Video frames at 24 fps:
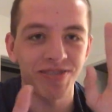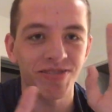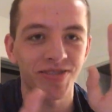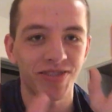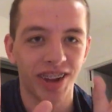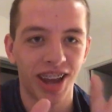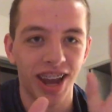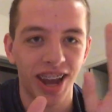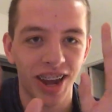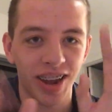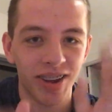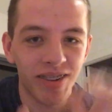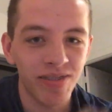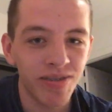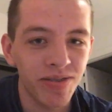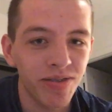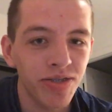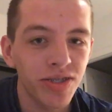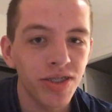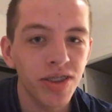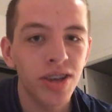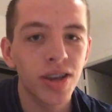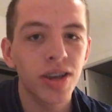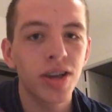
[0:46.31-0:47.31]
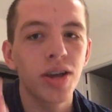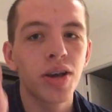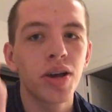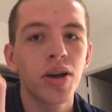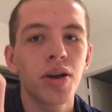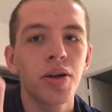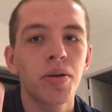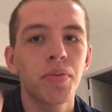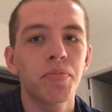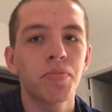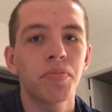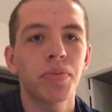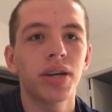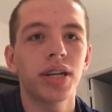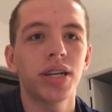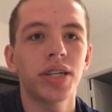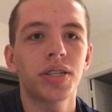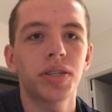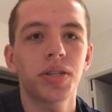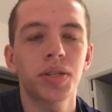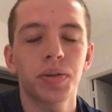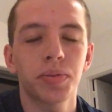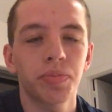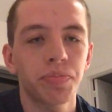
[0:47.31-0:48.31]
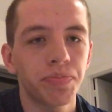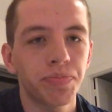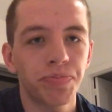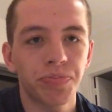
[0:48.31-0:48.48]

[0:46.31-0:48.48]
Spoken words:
Okay. But it's